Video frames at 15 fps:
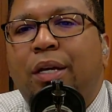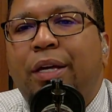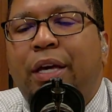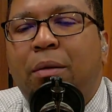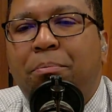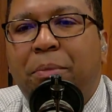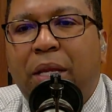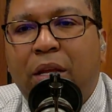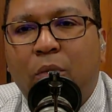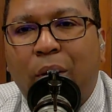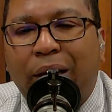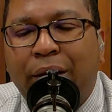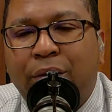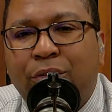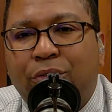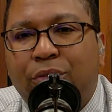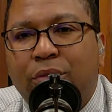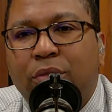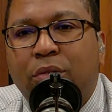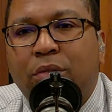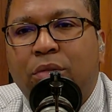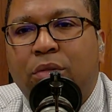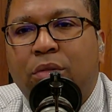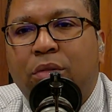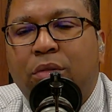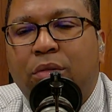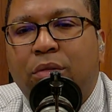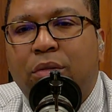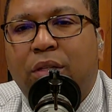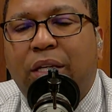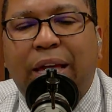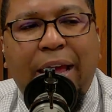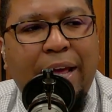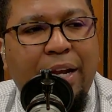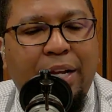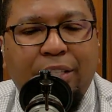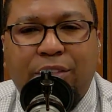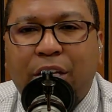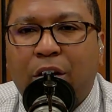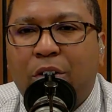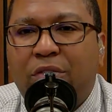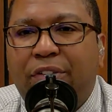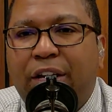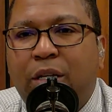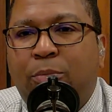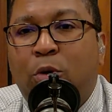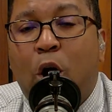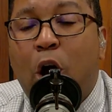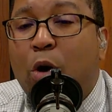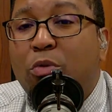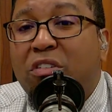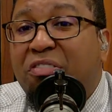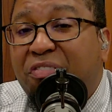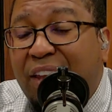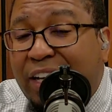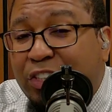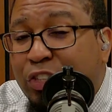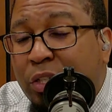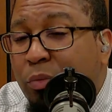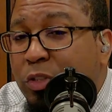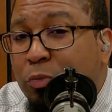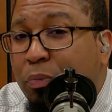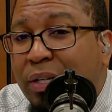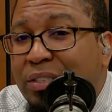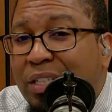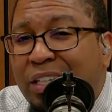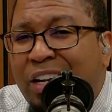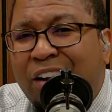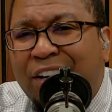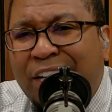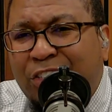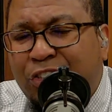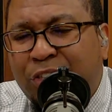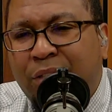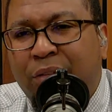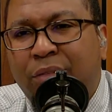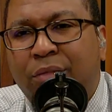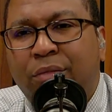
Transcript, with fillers: In many ways, candidates that are available are a reflection of what's present in our nation.